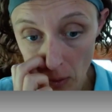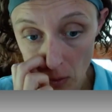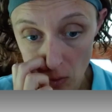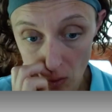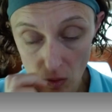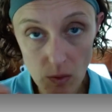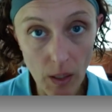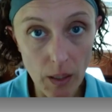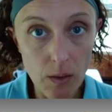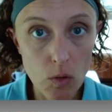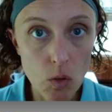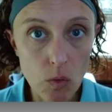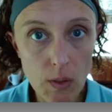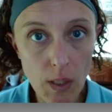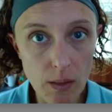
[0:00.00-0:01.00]
So there's like
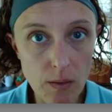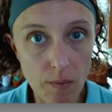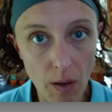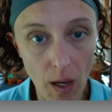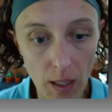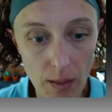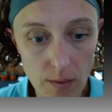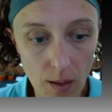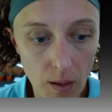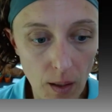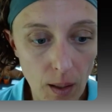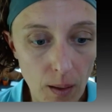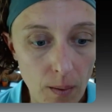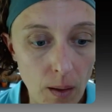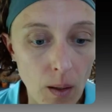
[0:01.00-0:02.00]
2 sets of eyes on
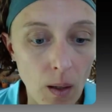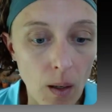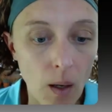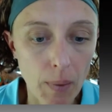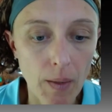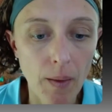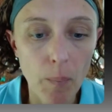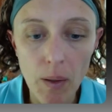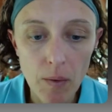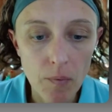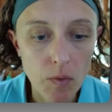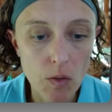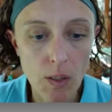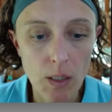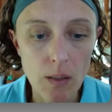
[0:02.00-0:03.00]
it. And that way,
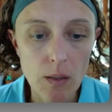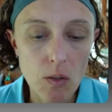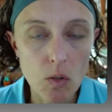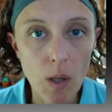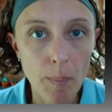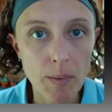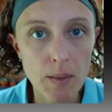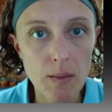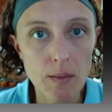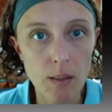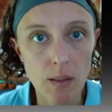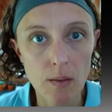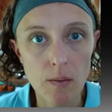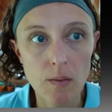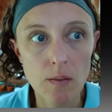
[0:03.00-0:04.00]
if there's any
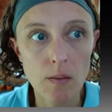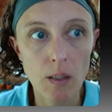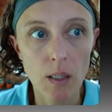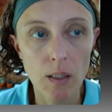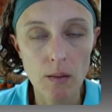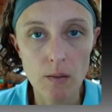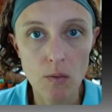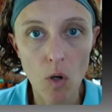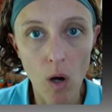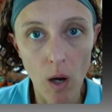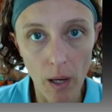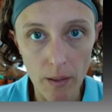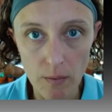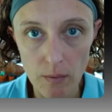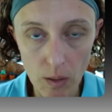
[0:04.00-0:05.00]
discrepancies, it's
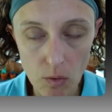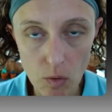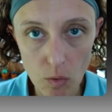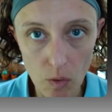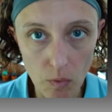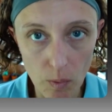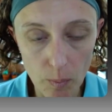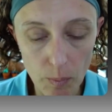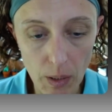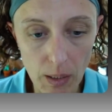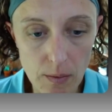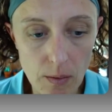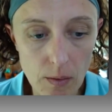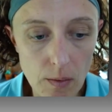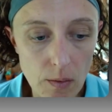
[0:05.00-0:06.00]
caught in 2 different
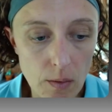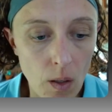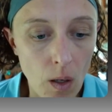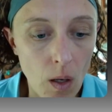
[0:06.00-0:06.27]
places.